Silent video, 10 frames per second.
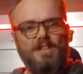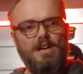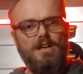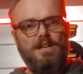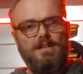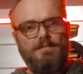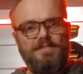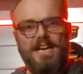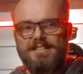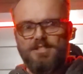
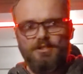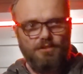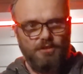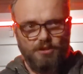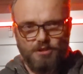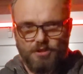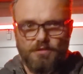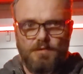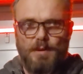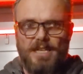That's
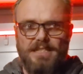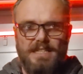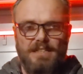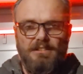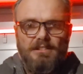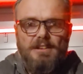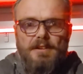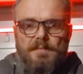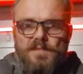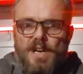huge, big deal.
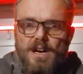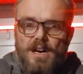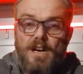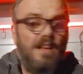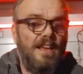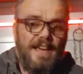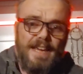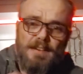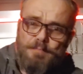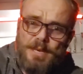
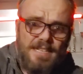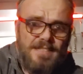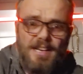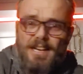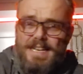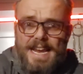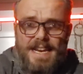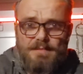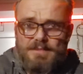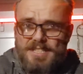Hit piece on
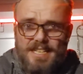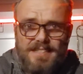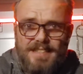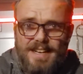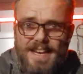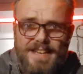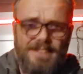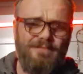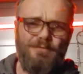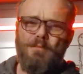AMC today.
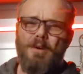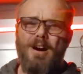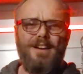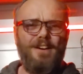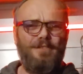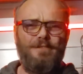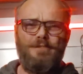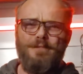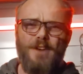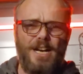What a
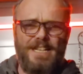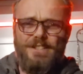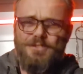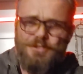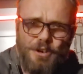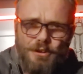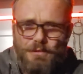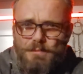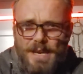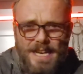fucking
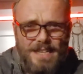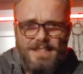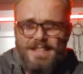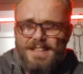joke, man.